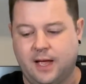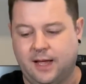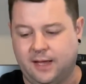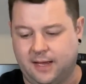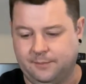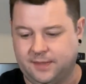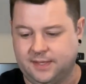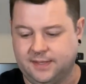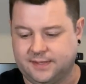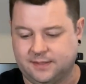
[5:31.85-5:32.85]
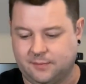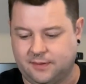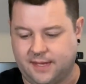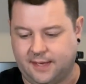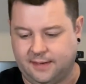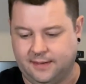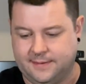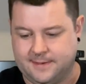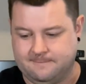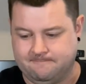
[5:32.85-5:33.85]
I'm getting some of that,
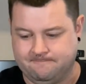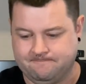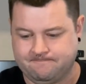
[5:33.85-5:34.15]
well,